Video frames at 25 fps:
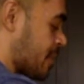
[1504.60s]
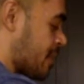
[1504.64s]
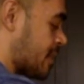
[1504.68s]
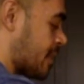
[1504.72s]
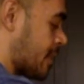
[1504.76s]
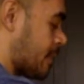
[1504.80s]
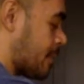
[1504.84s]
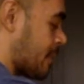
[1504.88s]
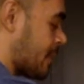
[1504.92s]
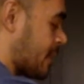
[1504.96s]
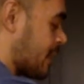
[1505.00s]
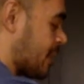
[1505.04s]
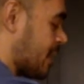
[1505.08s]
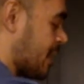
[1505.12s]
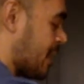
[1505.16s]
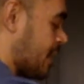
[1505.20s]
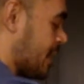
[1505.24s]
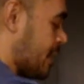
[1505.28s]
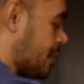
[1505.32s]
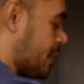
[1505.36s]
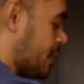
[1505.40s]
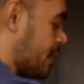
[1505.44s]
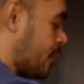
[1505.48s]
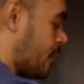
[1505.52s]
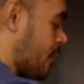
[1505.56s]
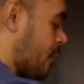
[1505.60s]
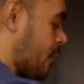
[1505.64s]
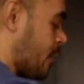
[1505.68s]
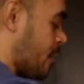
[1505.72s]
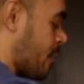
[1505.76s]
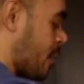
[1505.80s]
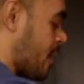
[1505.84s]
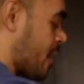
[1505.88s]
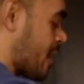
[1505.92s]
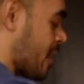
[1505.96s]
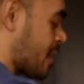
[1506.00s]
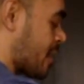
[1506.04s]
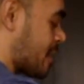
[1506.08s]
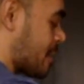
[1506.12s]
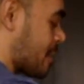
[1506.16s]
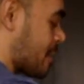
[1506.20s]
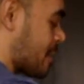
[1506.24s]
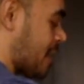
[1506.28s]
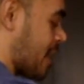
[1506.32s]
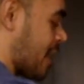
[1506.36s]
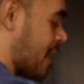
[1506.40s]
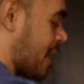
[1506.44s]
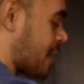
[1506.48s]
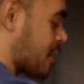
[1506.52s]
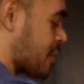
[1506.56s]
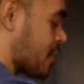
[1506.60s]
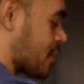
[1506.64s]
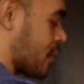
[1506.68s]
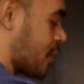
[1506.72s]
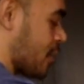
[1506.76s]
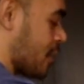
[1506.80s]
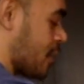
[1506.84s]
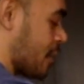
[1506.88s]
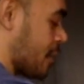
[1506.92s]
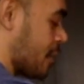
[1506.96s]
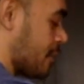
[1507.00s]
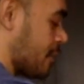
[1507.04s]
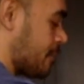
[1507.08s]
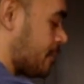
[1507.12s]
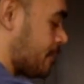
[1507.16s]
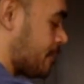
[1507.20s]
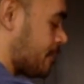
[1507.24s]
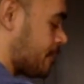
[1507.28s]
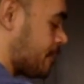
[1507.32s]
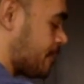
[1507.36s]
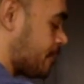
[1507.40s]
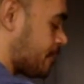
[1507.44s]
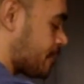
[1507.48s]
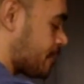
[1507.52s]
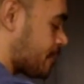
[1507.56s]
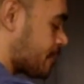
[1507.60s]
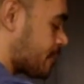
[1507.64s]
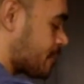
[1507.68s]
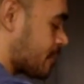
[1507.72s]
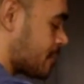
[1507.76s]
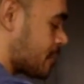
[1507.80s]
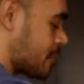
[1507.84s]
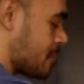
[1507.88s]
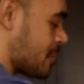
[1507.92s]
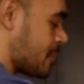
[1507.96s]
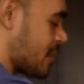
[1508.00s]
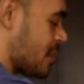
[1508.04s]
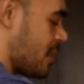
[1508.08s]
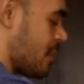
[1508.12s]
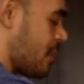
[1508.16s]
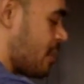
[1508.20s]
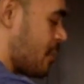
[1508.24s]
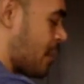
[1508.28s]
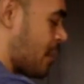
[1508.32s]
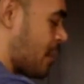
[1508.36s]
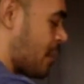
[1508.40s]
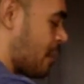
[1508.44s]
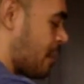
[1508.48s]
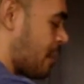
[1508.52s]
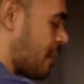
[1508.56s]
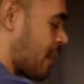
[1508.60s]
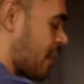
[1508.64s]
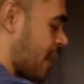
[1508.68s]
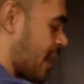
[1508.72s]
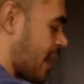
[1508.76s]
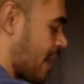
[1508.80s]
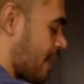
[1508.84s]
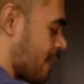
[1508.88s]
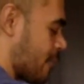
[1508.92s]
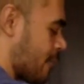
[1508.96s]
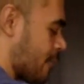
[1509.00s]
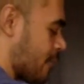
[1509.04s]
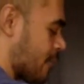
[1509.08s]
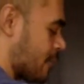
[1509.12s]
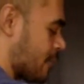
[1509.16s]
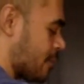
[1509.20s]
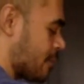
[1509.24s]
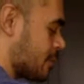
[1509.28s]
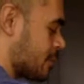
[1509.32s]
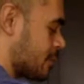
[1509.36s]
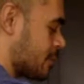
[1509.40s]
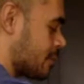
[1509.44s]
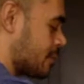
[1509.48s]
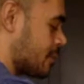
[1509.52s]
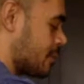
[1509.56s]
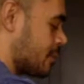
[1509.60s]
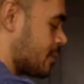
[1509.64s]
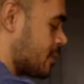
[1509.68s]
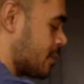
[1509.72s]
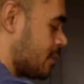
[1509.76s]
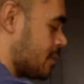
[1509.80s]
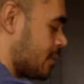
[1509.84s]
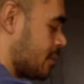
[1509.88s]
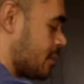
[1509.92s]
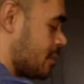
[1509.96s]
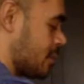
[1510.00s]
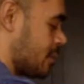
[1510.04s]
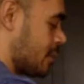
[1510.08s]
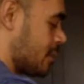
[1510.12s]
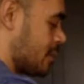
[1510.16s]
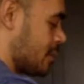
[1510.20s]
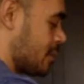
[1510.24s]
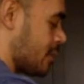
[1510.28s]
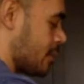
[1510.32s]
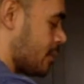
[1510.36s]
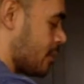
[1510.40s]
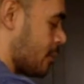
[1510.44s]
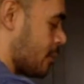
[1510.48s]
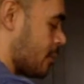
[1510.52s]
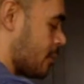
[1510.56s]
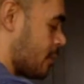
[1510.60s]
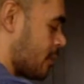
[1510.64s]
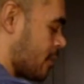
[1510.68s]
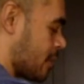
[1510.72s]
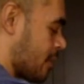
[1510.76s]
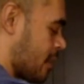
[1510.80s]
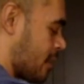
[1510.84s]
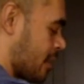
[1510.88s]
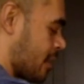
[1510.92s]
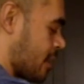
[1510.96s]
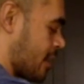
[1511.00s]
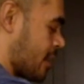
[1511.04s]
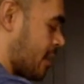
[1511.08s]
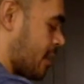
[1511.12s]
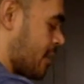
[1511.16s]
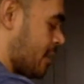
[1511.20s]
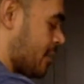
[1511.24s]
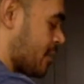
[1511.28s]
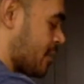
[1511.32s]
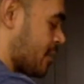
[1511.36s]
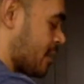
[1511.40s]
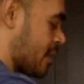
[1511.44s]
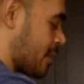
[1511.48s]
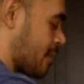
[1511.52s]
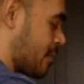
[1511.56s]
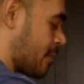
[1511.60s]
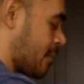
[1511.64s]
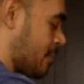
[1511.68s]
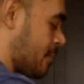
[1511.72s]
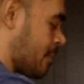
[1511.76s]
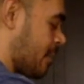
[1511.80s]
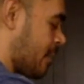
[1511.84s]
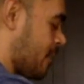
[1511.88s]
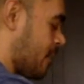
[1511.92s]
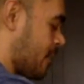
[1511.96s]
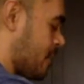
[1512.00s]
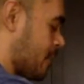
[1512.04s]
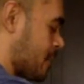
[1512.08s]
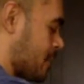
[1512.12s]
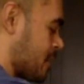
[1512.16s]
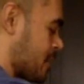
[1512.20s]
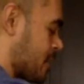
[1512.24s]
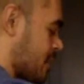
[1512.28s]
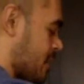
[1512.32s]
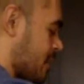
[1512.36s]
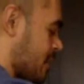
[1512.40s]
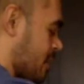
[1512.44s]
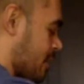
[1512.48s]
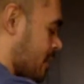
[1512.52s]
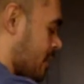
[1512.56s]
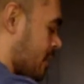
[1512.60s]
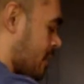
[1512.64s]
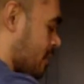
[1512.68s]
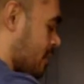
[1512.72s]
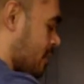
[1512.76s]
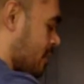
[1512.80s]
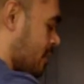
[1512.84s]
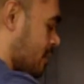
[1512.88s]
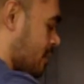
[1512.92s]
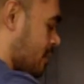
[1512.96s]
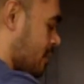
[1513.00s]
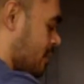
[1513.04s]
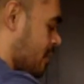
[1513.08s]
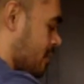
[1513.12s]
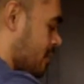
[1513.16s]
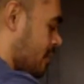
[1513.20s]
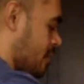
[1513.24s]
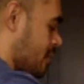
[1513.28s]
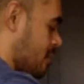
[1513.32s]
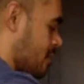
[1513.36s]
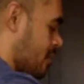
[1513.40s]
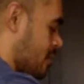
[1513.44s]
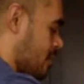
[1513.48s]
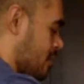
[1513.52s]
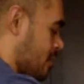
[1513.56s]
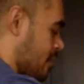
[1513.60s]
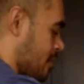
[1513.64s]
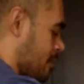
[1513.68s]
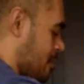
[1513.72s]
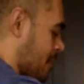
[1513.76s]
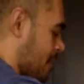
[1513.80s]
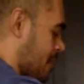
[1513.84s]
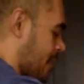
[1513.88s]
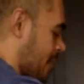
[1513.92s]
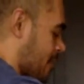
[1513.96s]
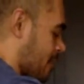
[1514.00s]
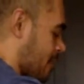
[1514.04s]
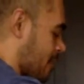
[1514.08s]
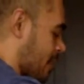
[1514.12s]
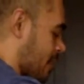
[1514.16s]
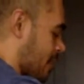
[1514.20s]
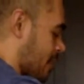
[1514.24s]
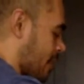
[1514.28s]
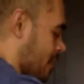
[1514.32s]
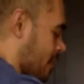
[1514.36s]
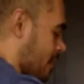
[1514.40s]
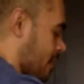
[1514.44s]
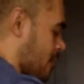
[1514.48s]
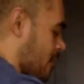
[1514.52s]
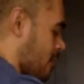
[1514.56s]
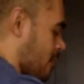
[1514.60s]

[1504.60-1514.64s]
Typically, you would want a splash guard, but I don't think I have one. So it's just going to be me versus the pan right now.